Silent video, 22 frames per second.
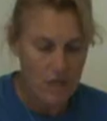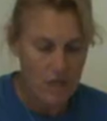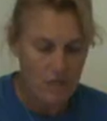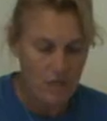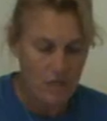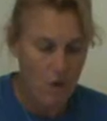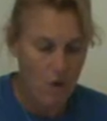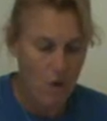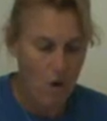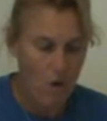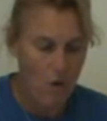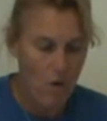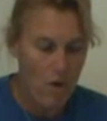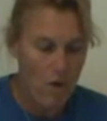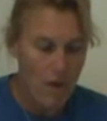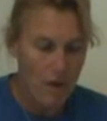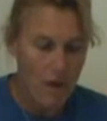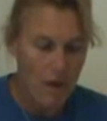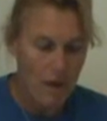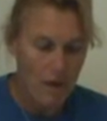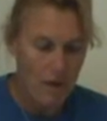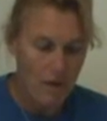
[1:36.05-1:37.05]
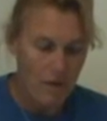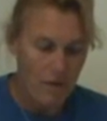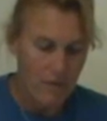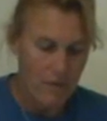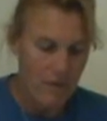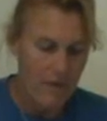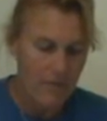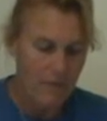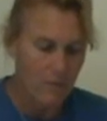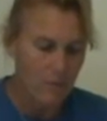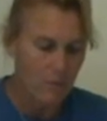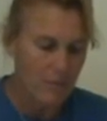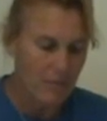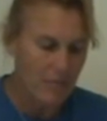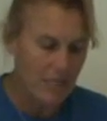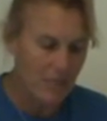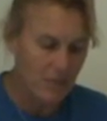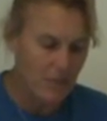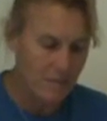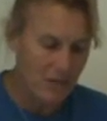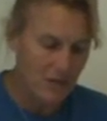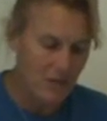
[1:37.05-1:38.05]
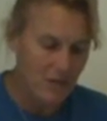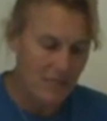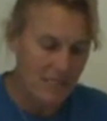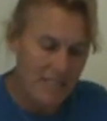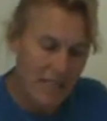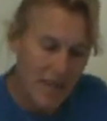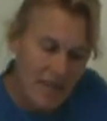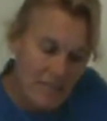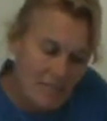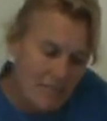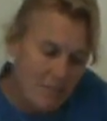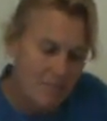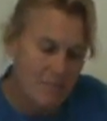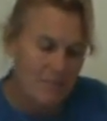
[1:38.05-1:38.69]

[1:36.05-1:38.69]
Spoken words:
So this will get your peristalsis